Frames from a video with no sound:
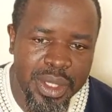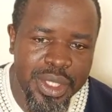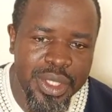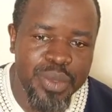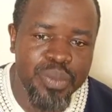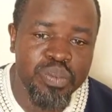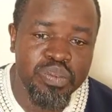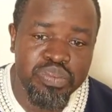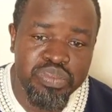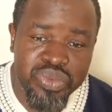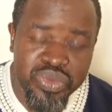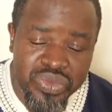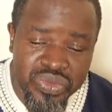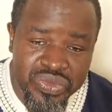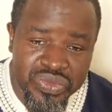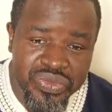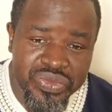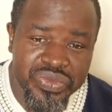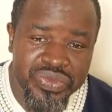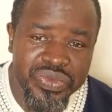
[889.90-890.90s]

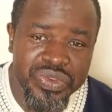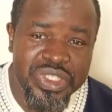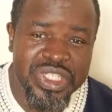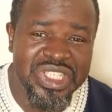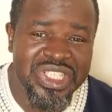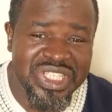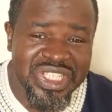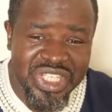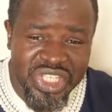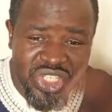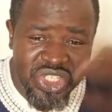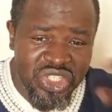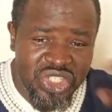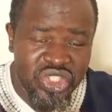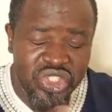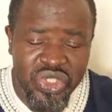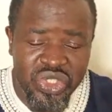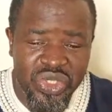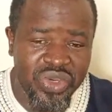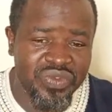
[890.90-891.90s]
improve the
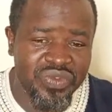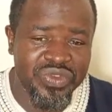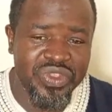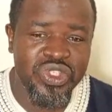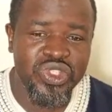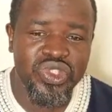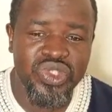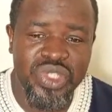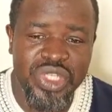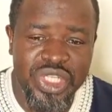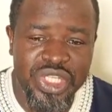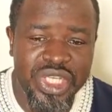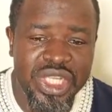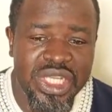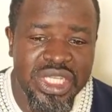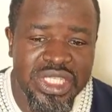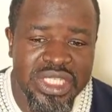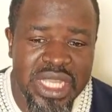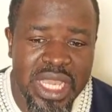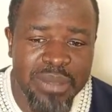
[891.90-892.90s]
secretion of insulin
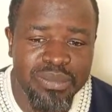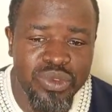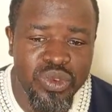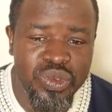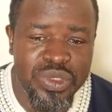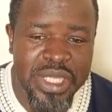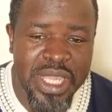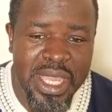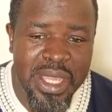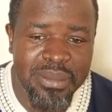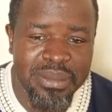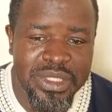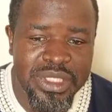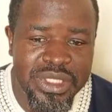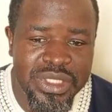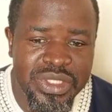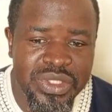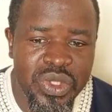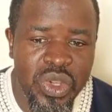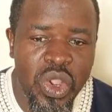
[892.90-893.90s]
in type 2
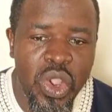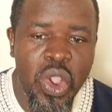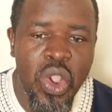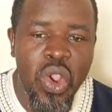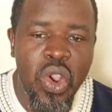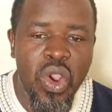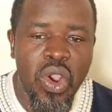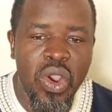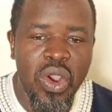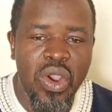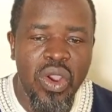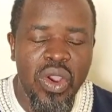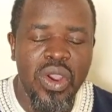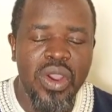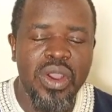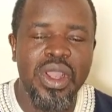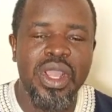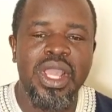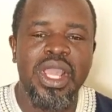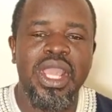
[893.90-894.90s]
diabetes,
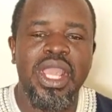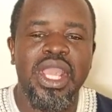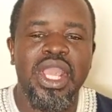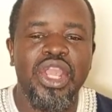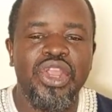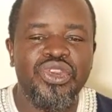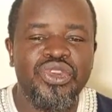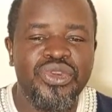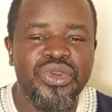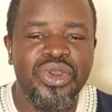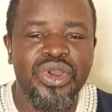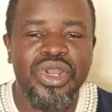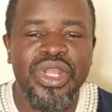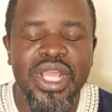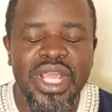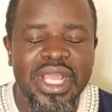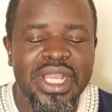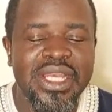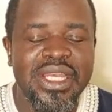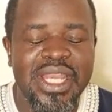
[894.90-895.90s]
or a drug
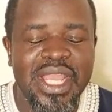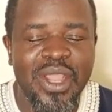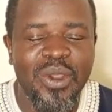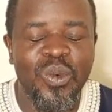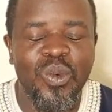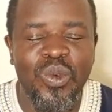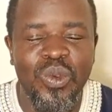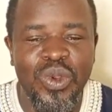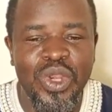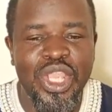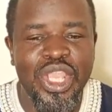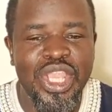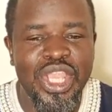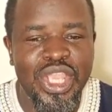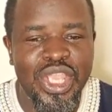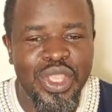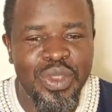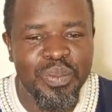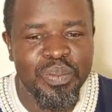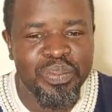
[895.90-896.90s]
that will
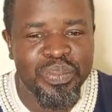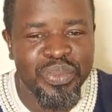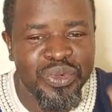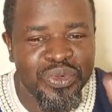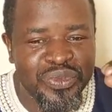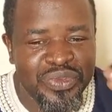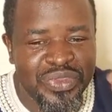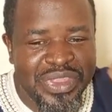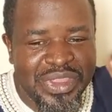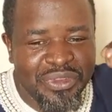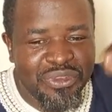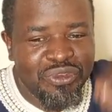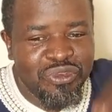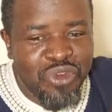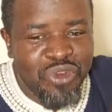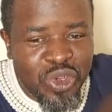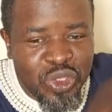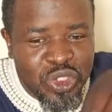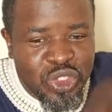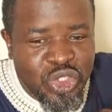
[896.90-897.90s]
improve the
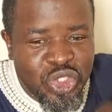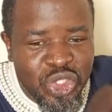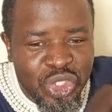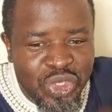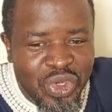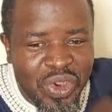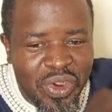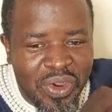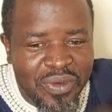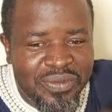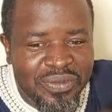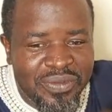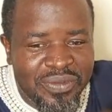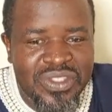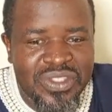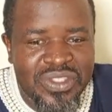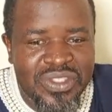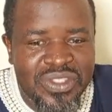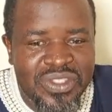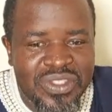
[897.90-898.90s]
function of
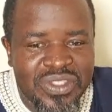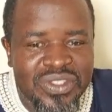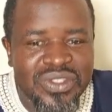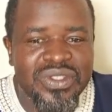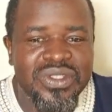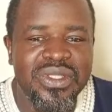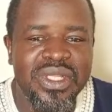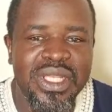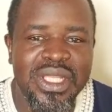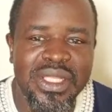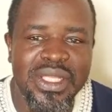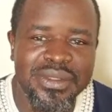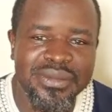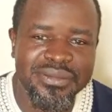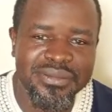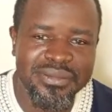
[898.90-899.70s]
that insulin.